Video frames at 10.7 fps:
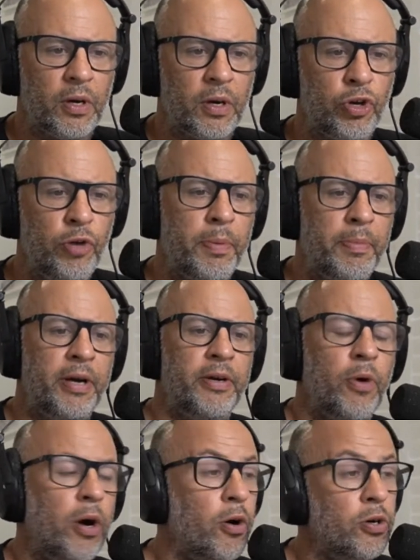Cooper Mary.
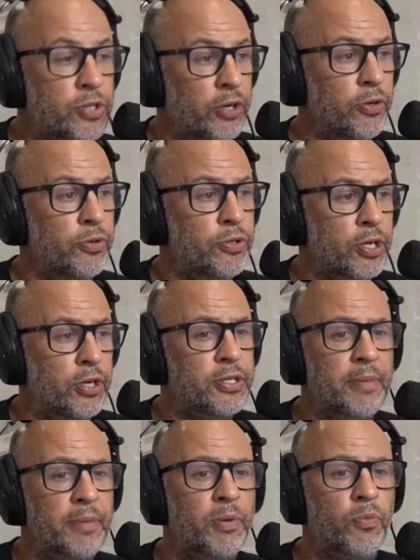Well, so
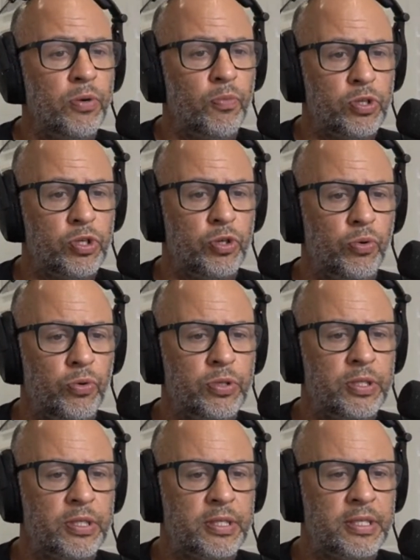Sammy, what's your
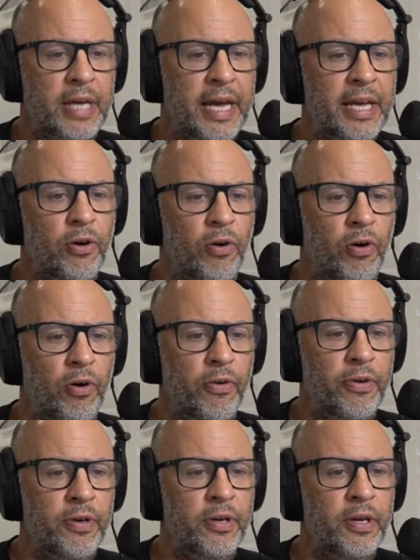take
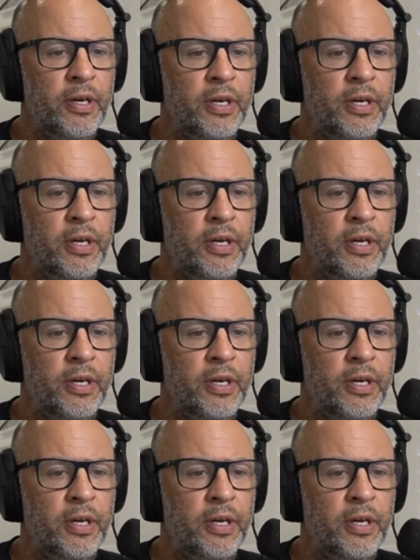on